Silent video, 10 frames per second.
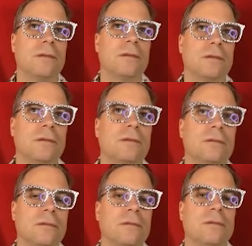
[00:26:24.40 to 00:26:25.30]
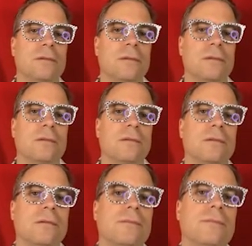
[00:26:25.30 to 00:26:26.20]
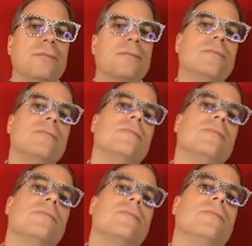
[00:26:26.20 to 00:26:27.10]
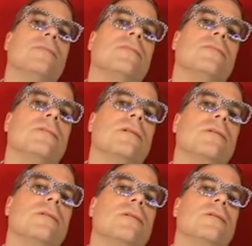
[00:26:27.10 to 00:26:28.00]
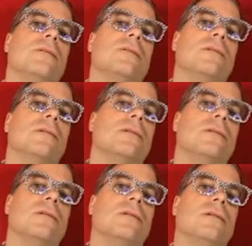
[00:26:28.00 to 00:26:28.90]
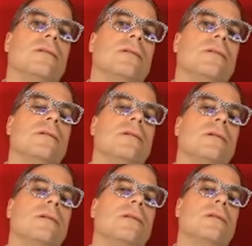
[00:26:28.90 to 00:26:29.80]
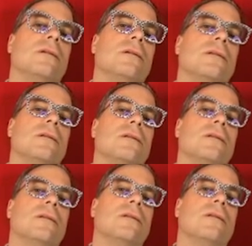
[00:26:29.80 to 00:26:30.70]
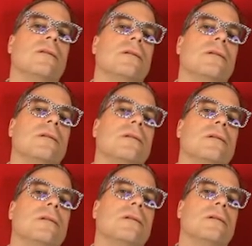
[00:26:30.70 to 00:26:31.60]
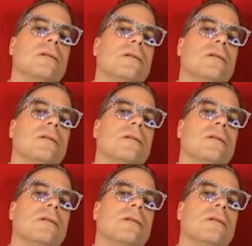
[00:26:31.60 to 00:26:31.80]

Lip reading: (silent)